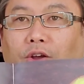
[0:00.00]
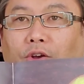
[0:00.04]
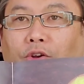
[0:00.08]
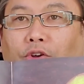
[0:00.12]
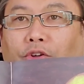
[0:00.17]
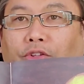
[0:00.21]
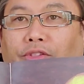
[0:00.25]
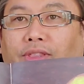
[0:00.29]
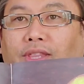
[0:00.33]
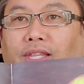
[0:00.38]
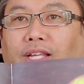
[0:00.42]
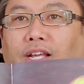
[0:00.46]

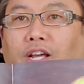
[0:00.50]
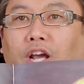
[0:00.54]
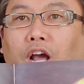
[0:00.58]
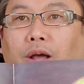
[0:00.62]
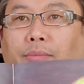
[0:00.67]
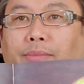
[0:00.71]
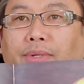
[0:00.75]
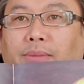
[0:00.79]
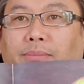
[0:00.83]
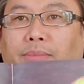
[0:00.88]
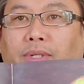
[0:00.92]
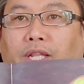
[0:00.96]
on the
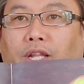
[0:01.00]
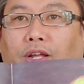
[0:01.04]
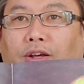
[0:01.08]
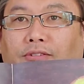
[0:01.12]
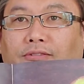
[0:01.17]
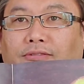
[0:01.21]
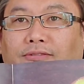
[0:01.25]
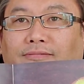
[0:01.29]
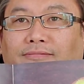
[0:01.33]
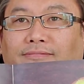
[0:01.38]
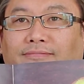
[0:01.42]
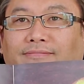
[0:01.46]
comment below.
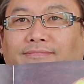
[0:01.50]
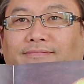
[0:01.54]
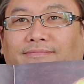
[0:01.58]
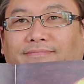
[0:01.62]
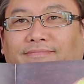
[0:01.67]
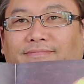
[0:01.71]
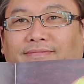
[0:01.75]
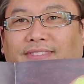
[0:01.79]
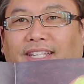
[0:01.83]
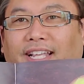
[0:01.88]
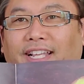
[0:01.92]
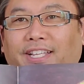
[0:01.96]

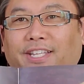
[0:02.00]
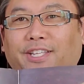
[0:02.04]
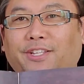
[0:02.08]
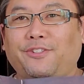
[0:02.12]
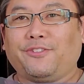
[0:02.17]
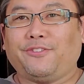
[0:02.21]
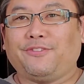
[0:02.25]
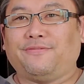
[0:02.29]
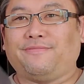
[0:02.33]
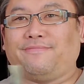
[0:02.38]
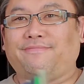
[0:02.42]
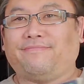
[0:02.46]
Thank
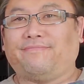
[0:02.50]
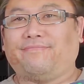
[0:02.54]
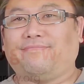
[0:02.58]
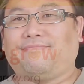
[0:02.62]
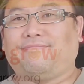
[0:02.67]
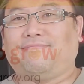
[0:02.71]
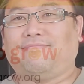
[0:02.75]
you.